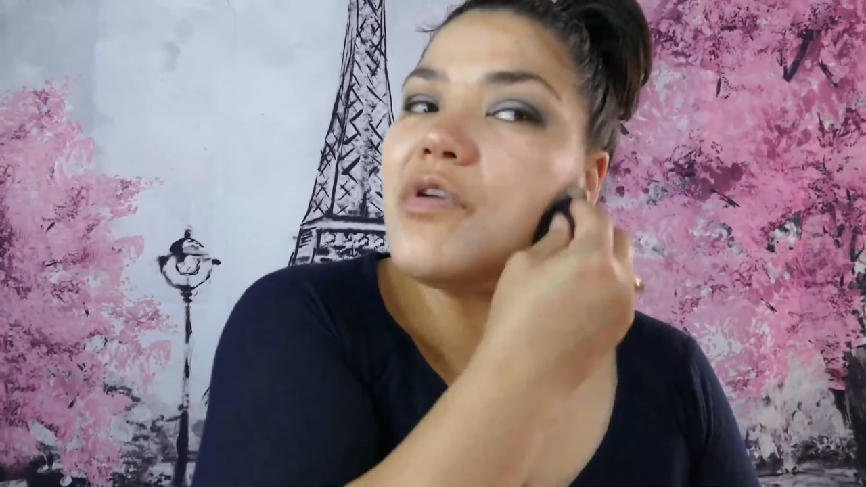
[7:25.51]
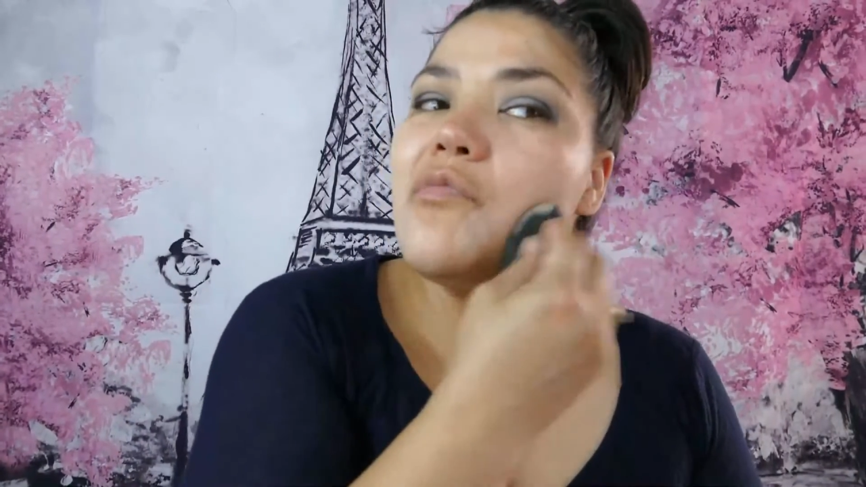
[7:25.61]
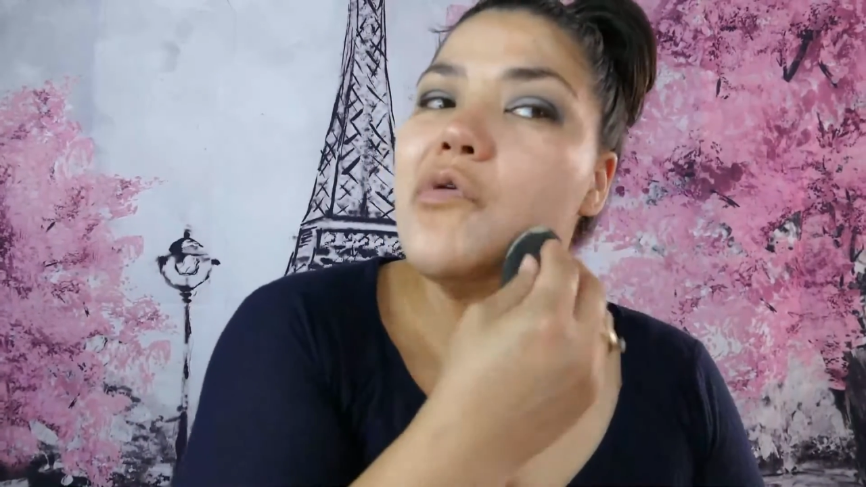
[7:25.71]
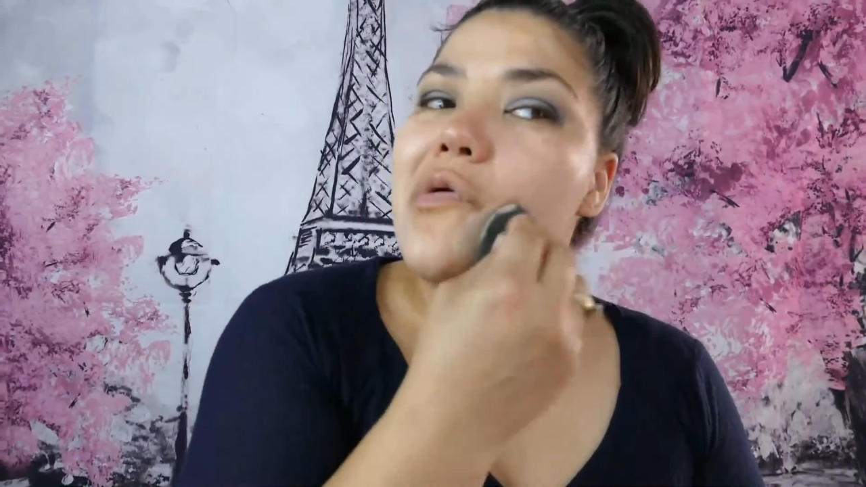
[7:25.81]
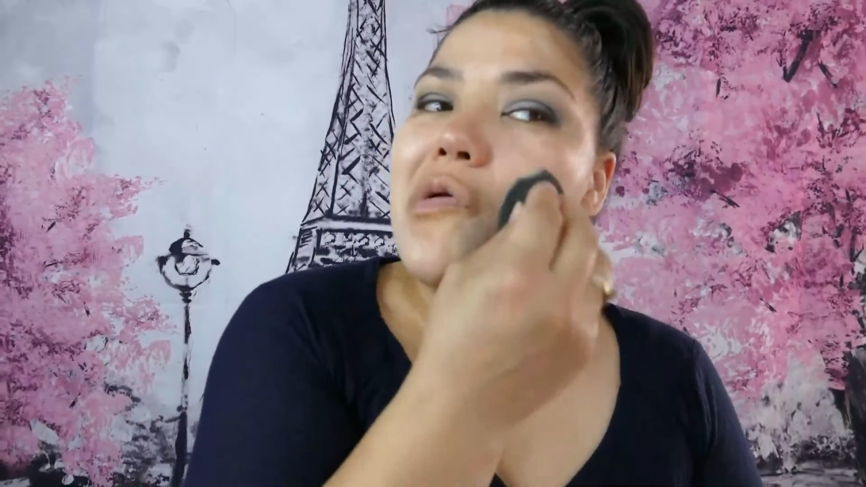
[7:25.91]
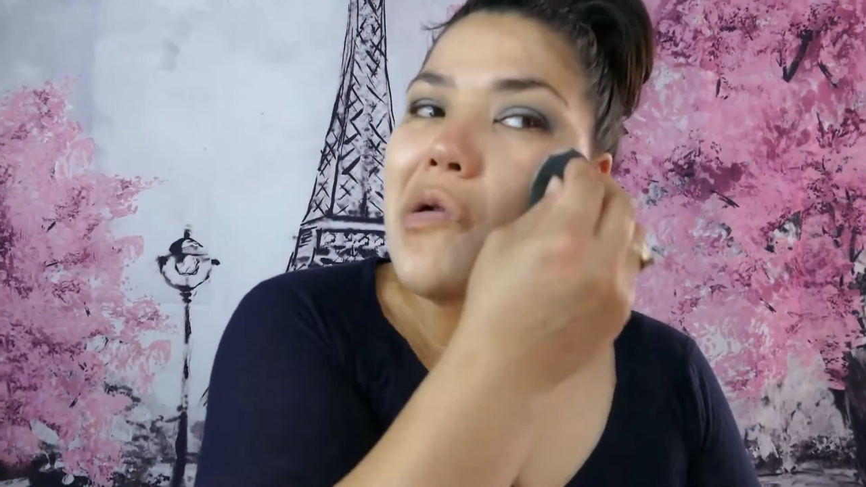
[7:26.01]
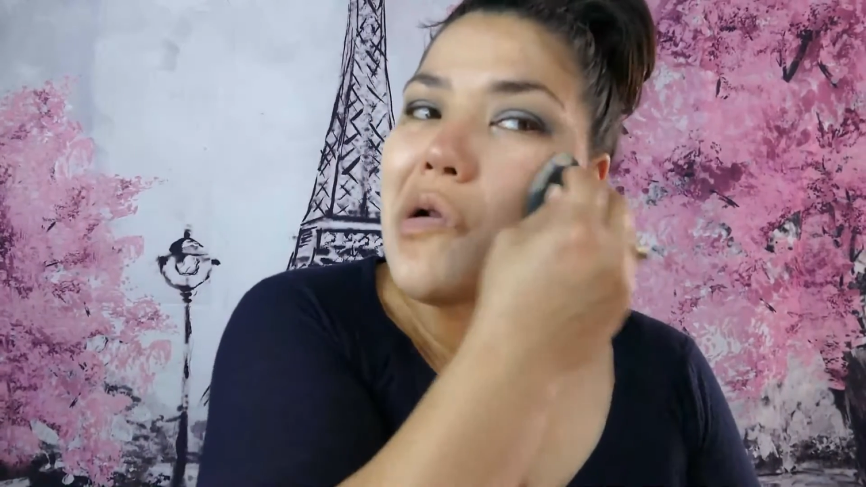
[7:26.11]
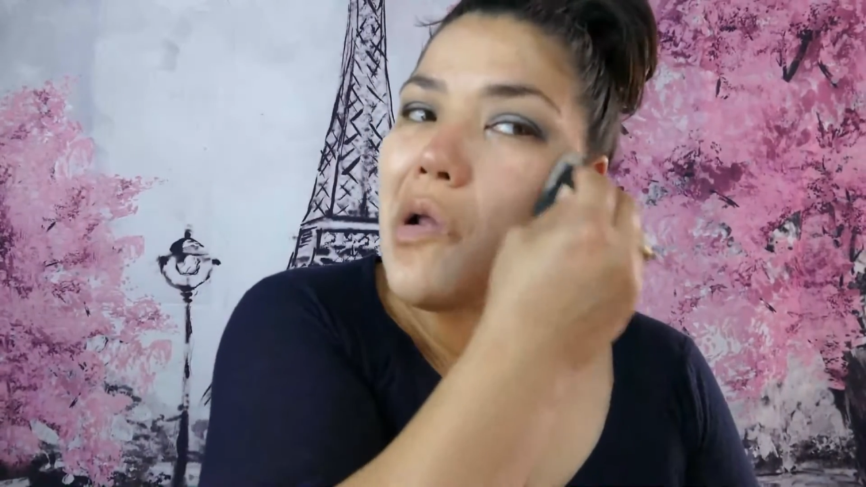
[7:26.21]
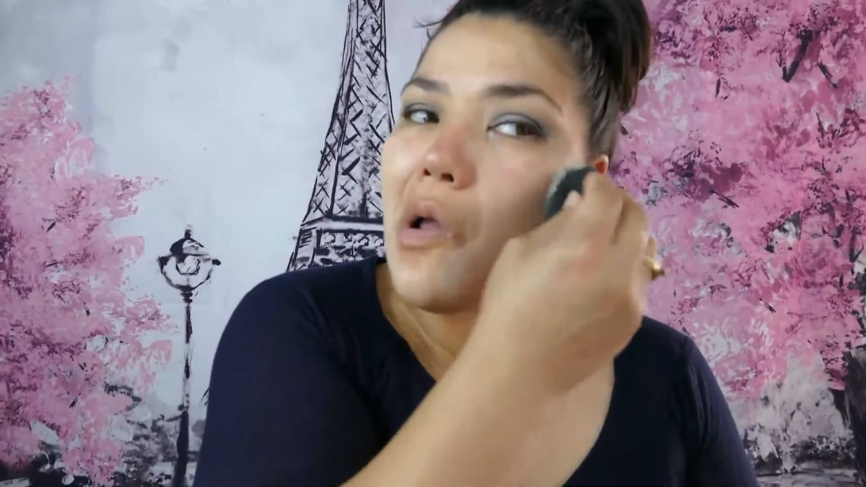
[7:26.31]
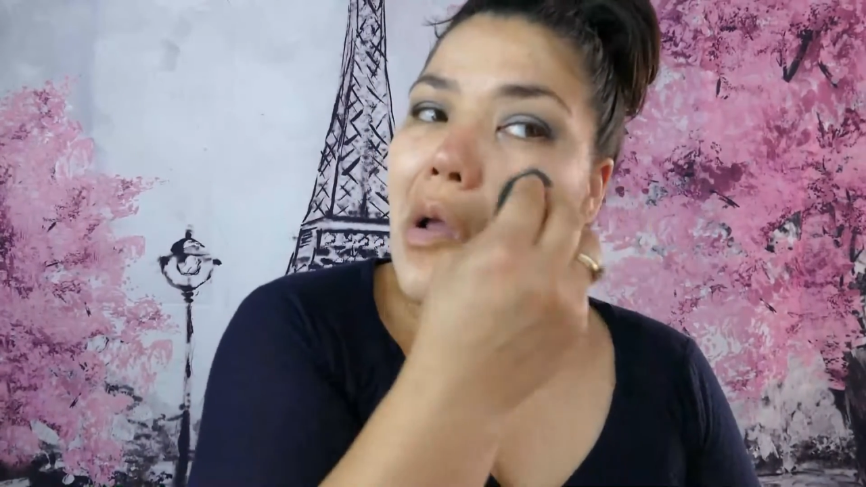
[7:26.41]
more
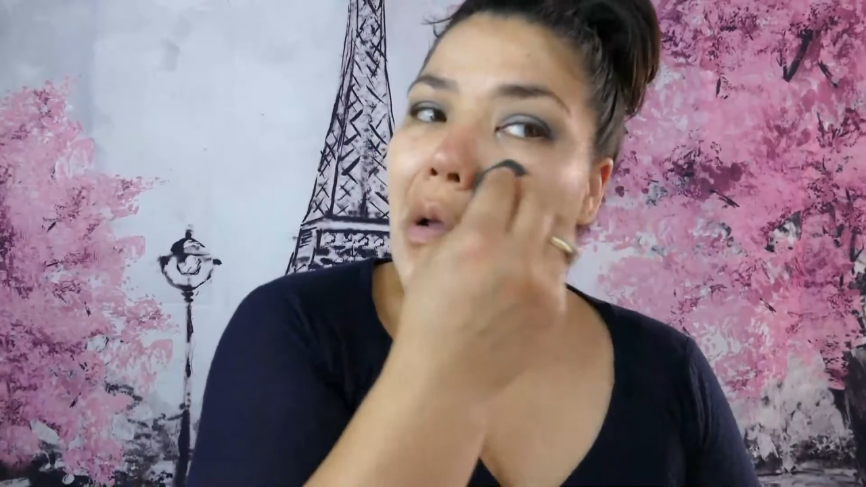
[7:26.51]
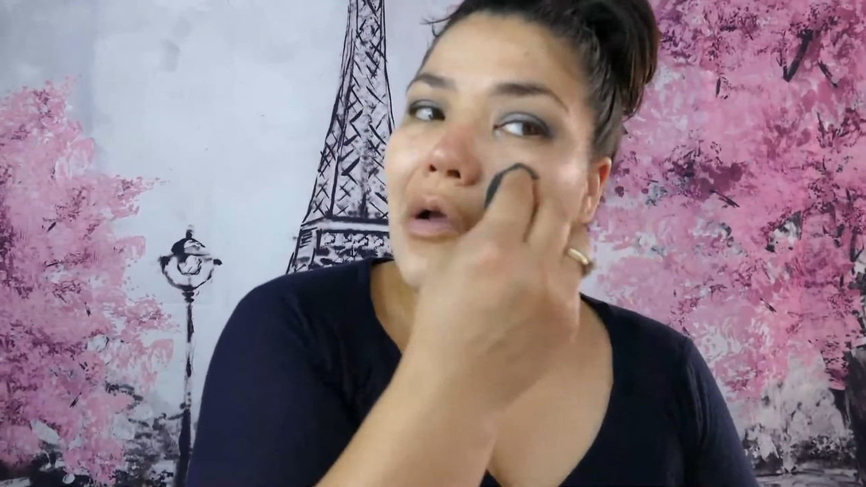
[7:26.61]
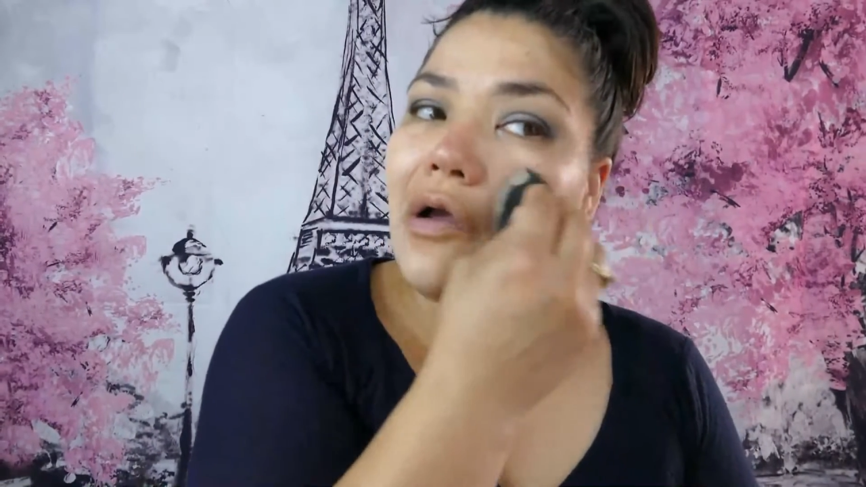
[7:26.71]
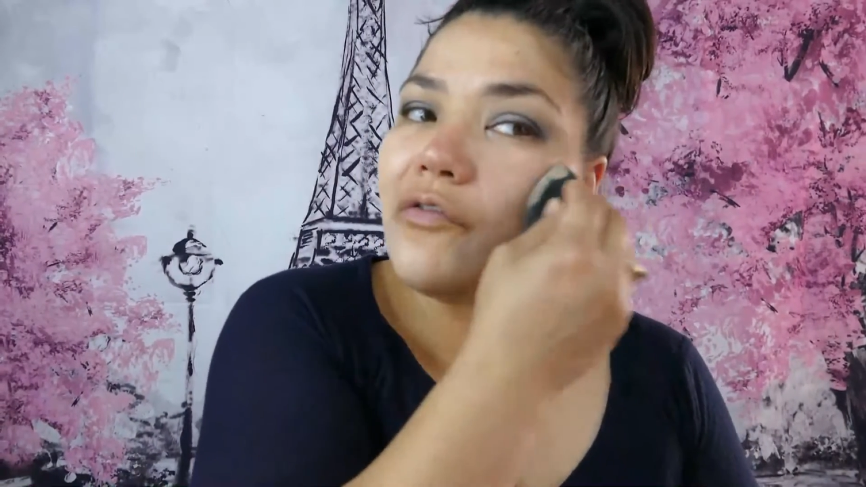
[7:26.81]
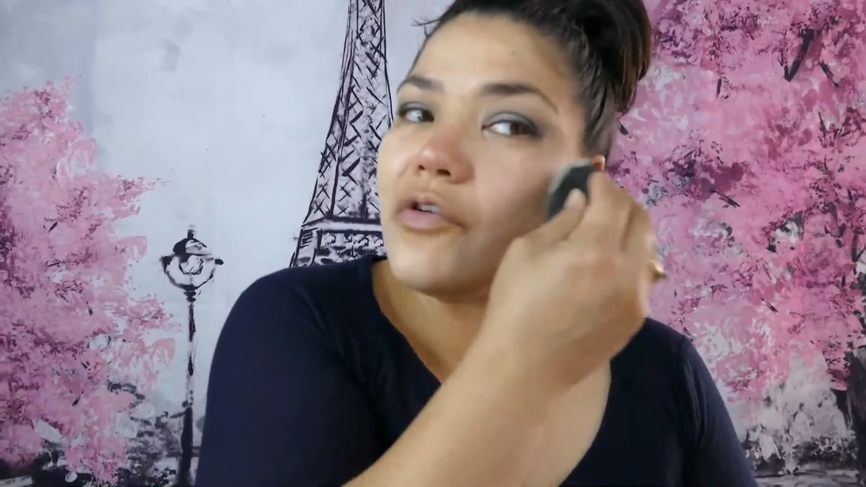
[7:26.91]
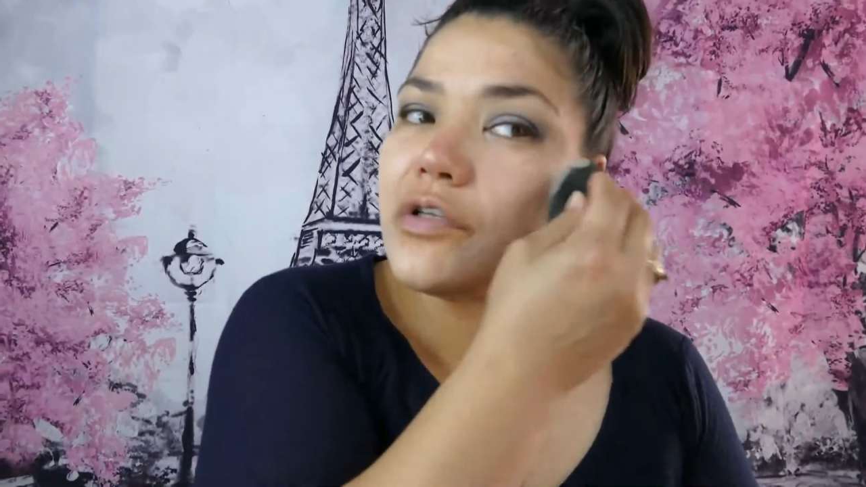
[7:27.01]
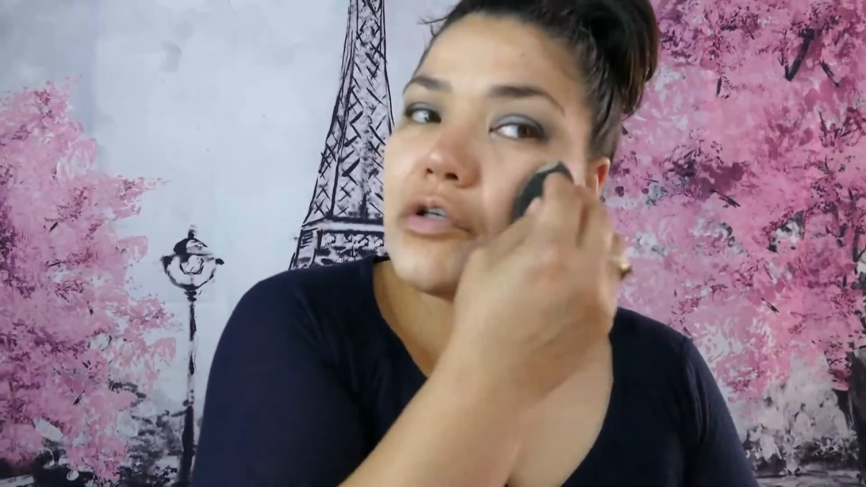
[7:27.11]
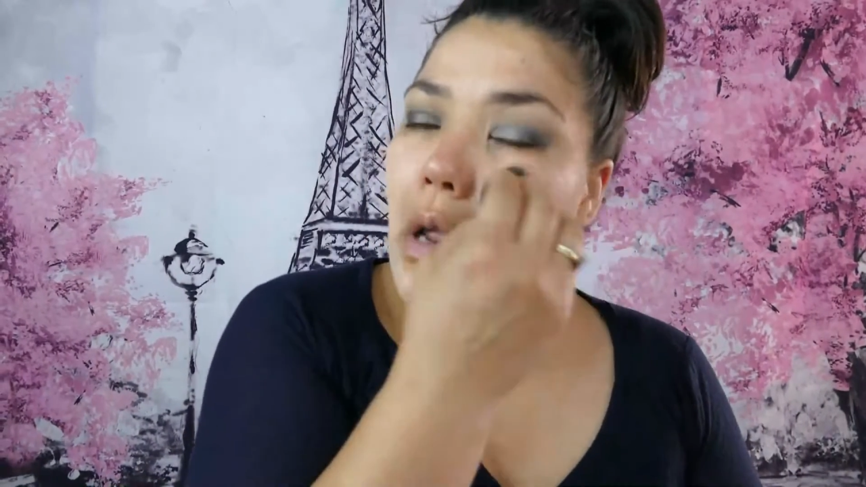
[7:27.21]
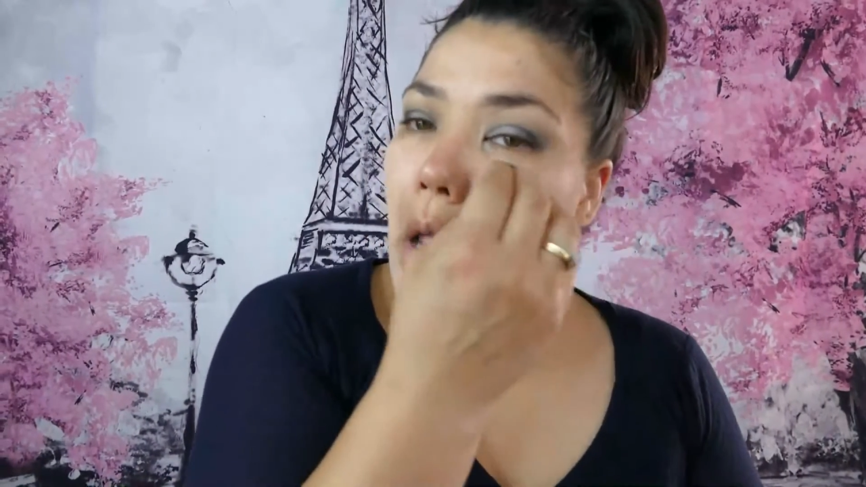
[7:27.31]
coverage.